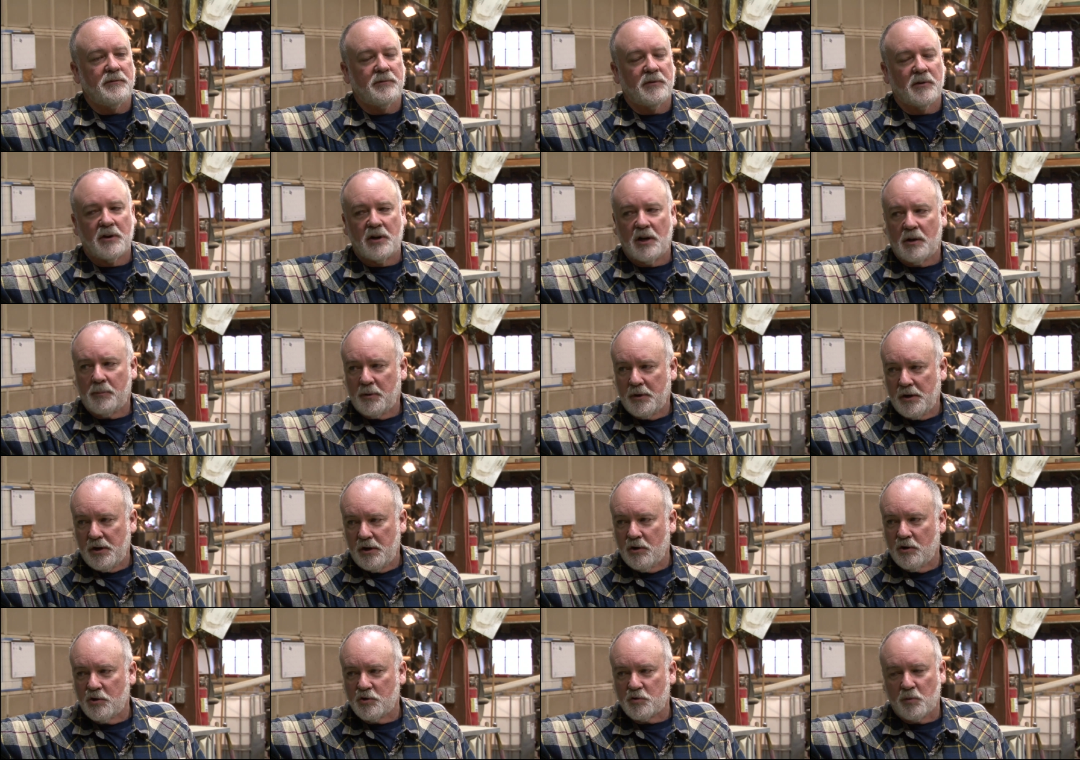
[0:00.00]
For a couple
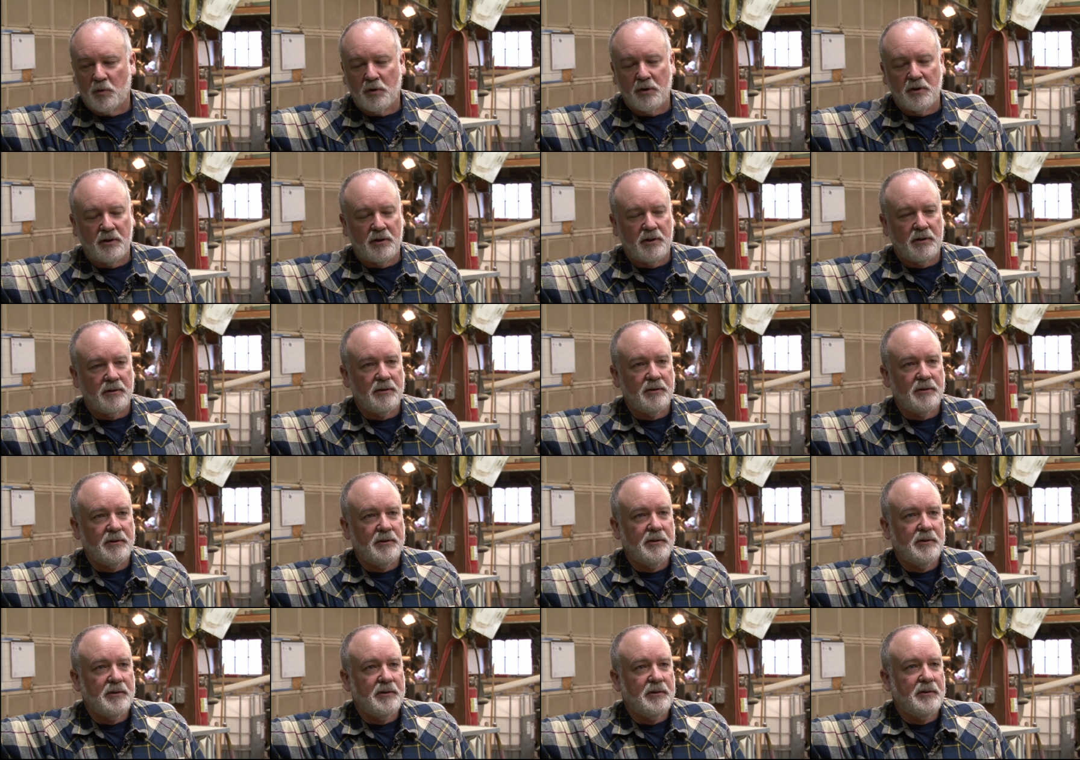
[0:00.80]
of years, we're going to
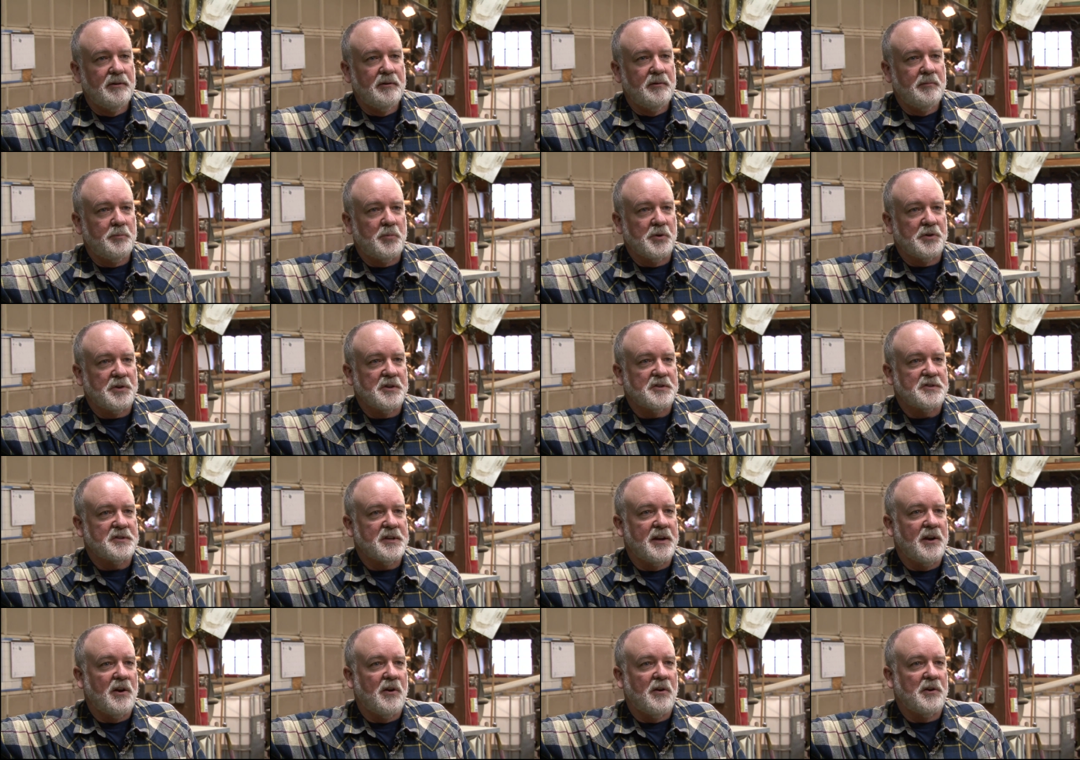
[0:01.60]
put this
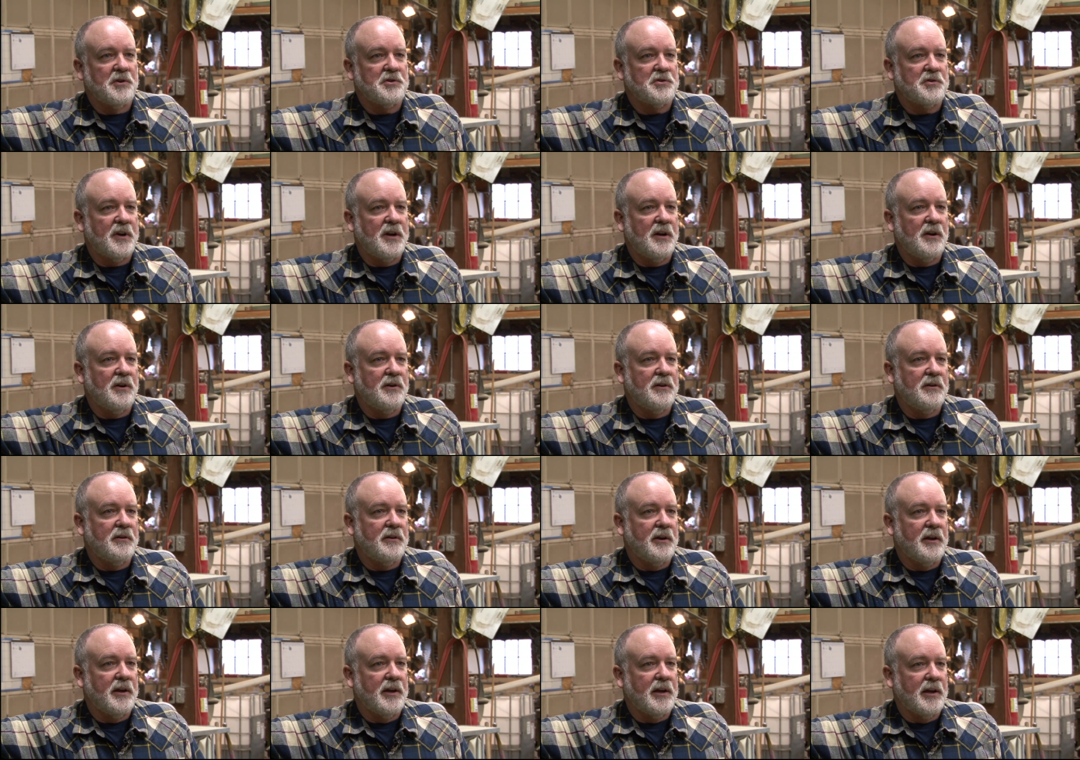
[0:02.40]
thing on a
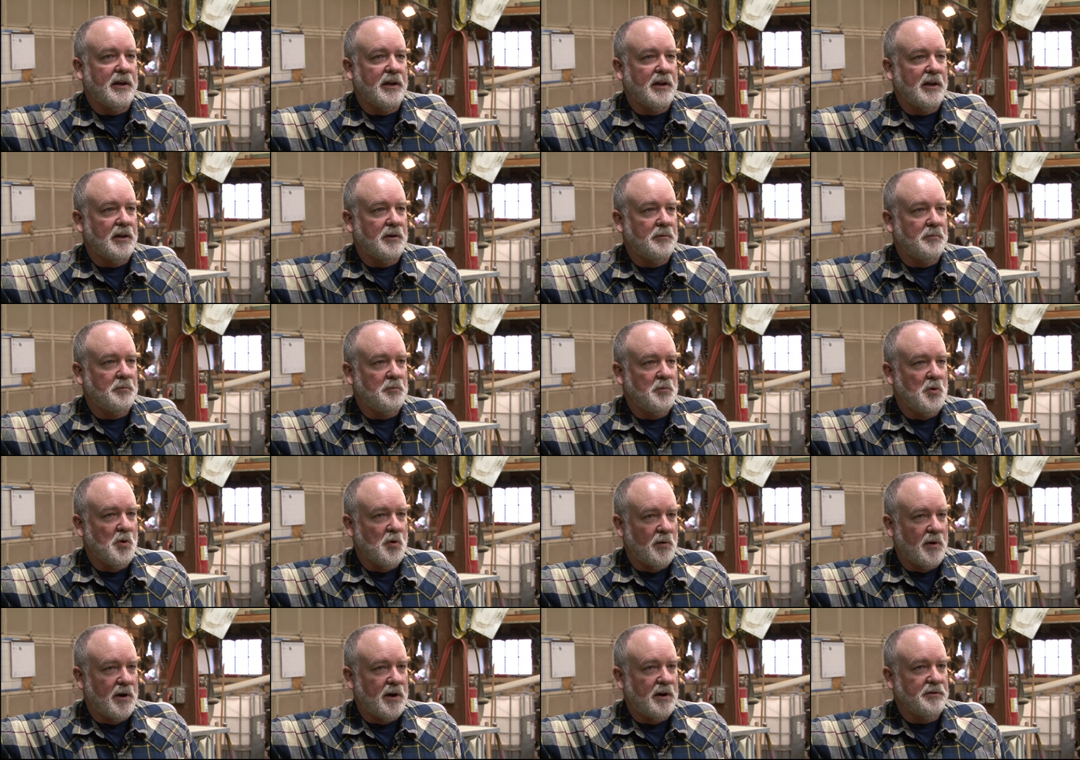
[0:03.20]
trailer and
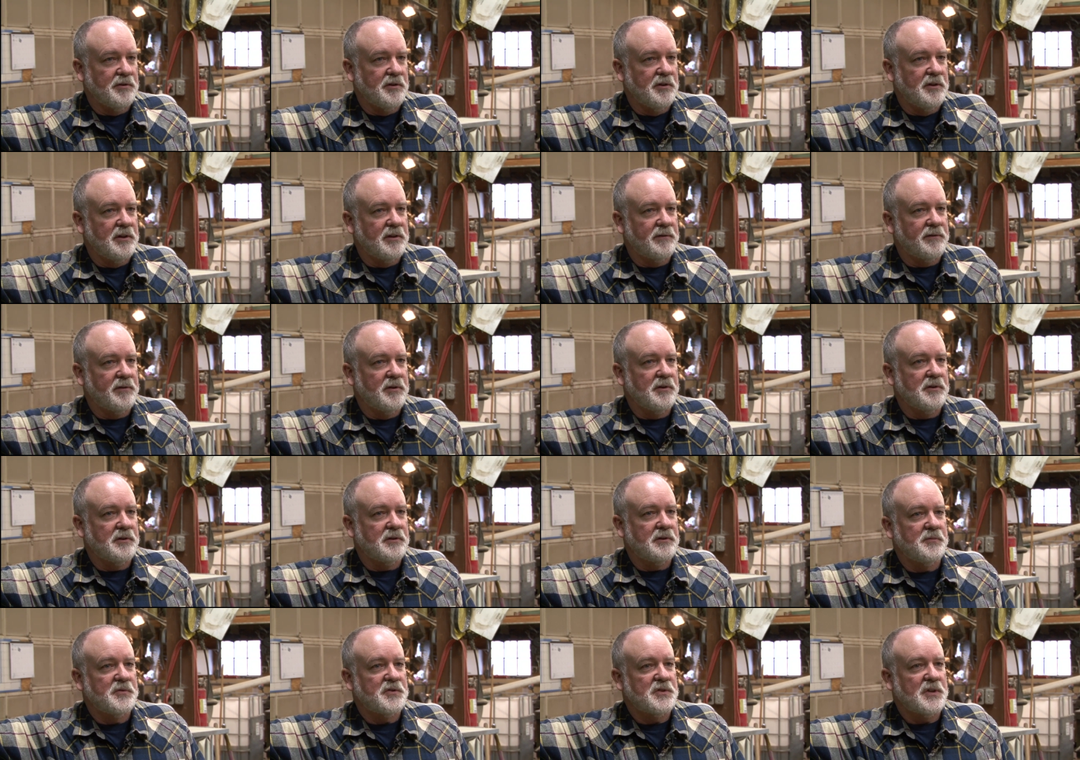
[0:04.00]
go around to different
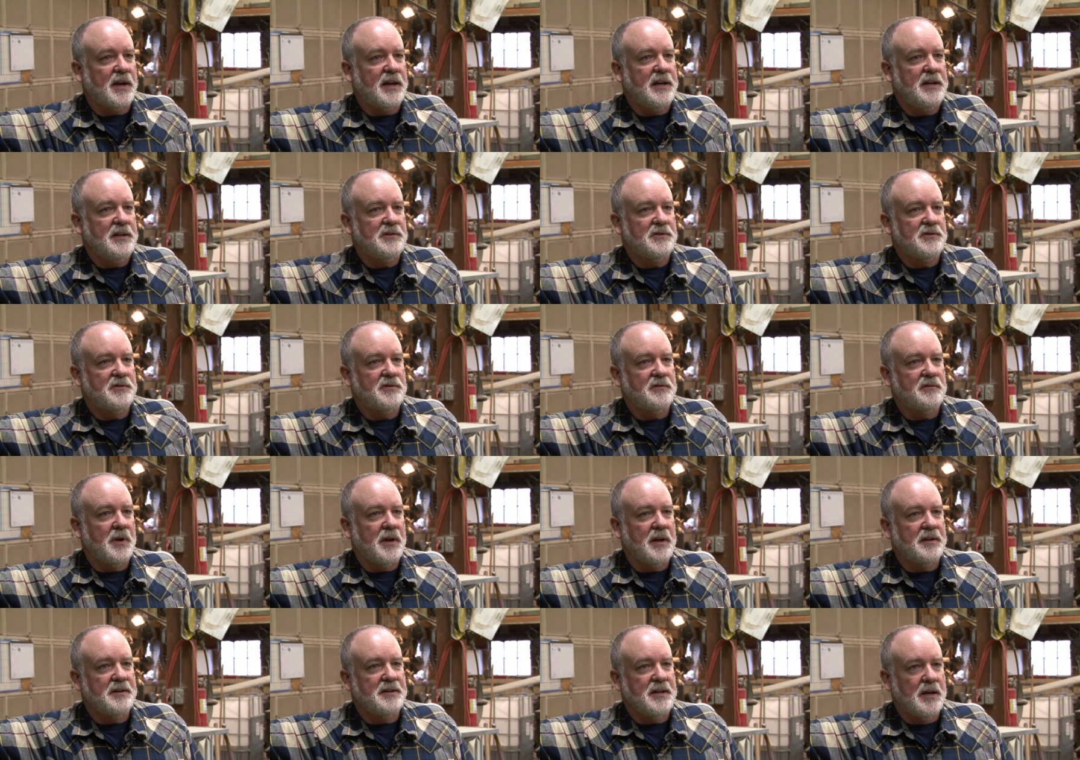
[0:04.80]
sites
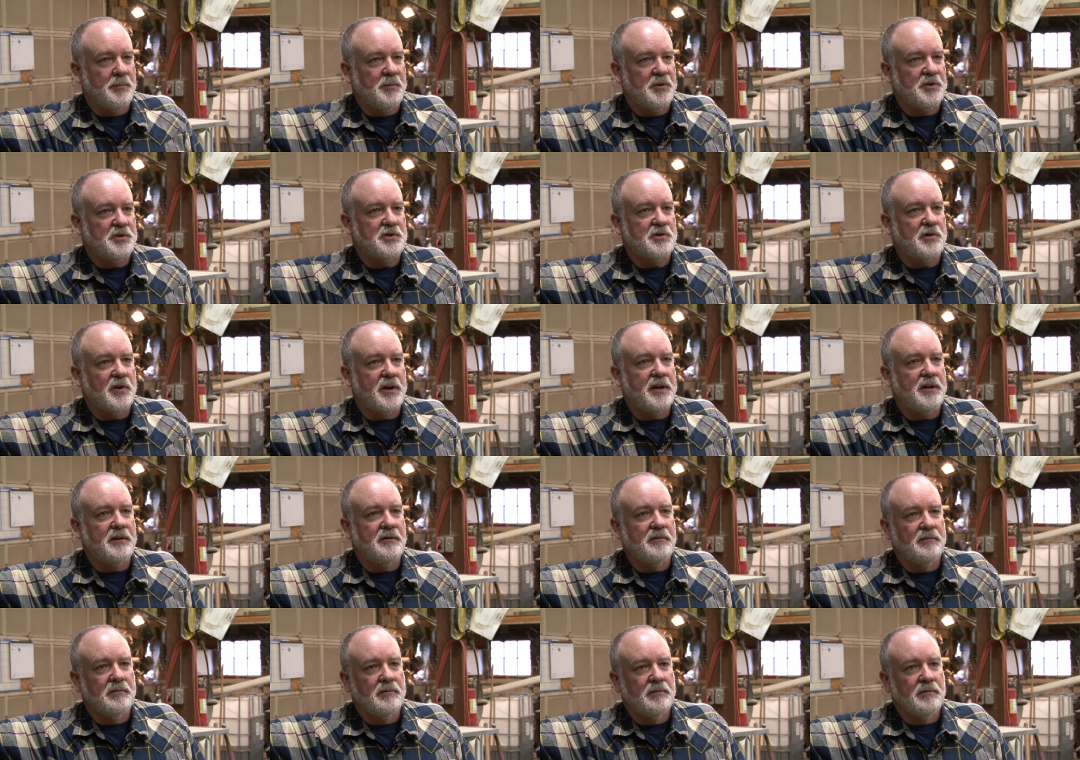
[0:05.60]
and demonstrate